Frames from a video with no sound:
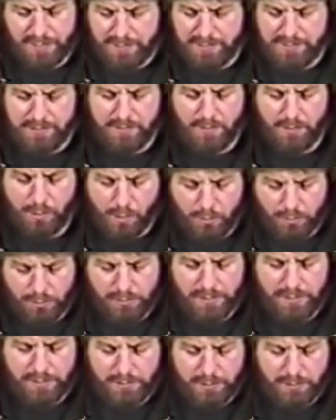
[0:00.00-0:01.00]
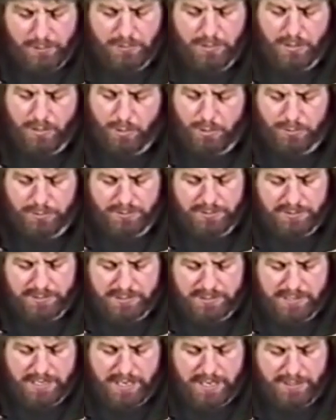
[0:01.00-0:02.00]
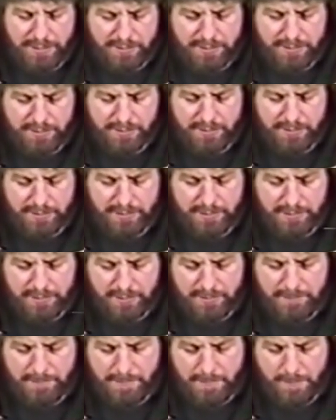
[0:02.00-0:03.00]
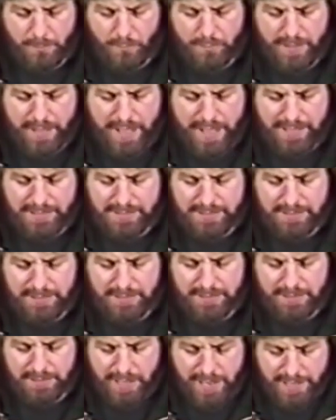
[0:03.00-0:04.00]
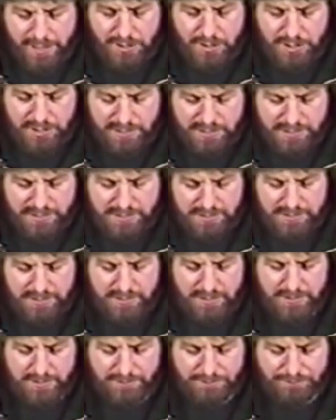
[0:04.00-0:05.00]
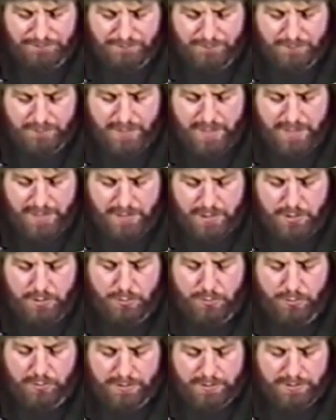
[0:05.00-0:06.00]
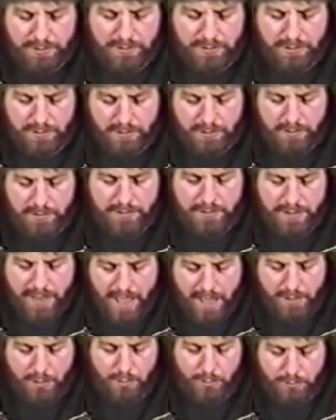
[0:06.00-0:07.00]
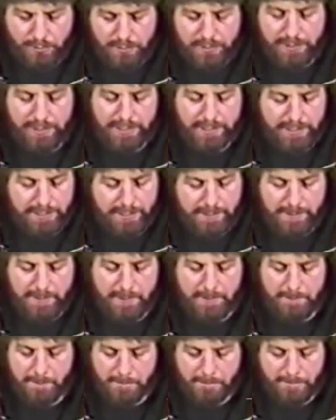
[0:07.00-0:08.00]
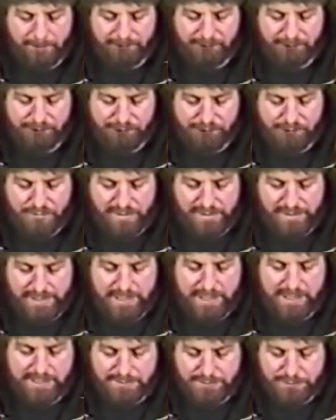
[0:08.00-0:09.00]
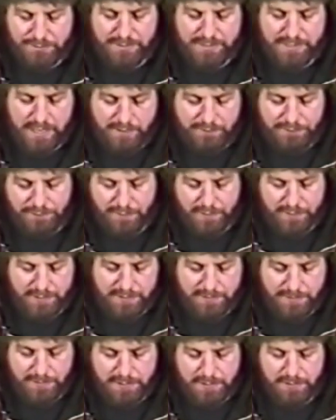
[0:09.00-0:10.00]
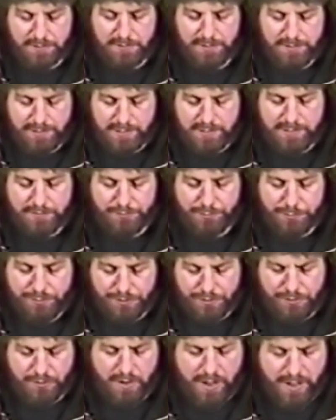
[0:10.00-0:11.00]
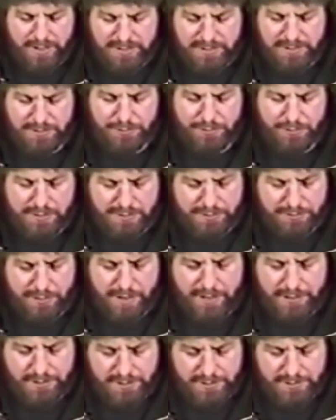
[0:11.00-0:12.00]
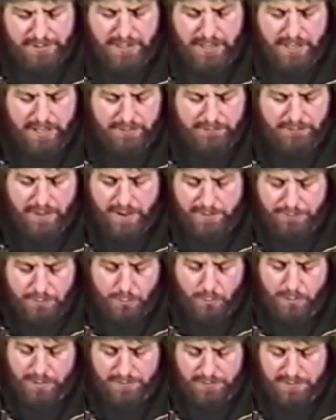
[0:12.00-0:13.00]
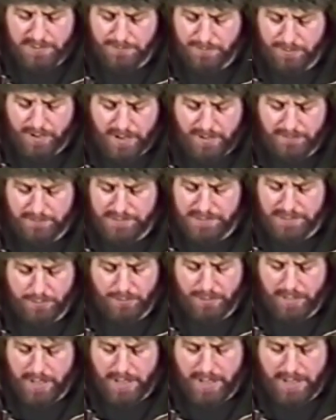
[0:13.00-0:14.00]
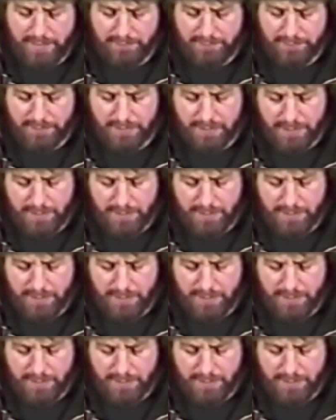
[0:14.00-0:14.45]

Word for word: That is our only goal, our only desire. We ask, like Jesus, that you would not only lead us through sufferings, but you'll lead us through the cross to the resurrection, God, of every one of these problems that we have.